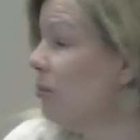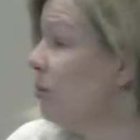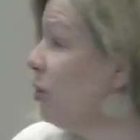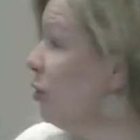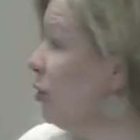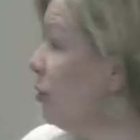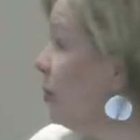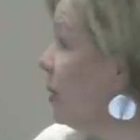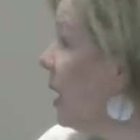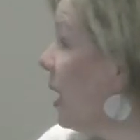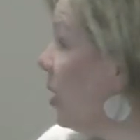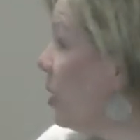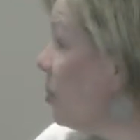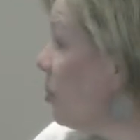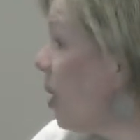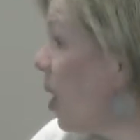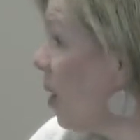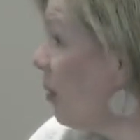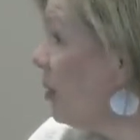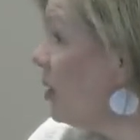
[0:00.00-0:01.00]
movement at the
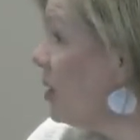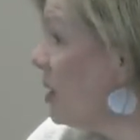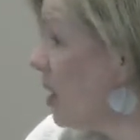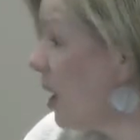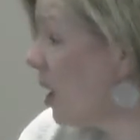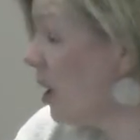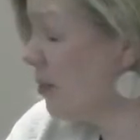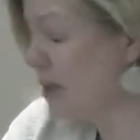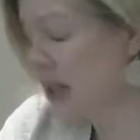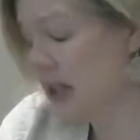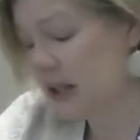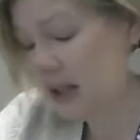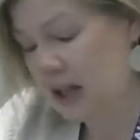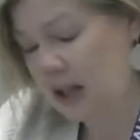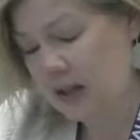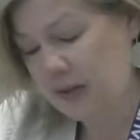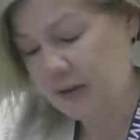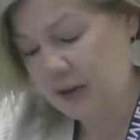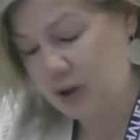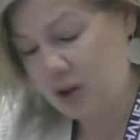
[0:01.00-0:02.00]
province to update
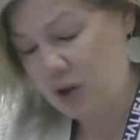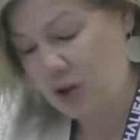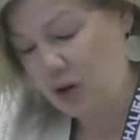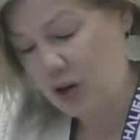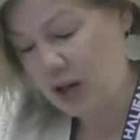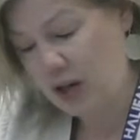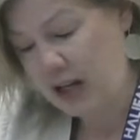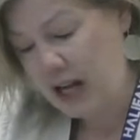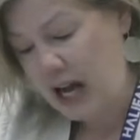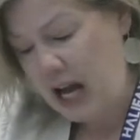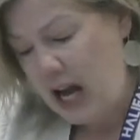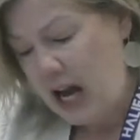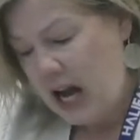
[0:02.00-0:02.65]
that inventory?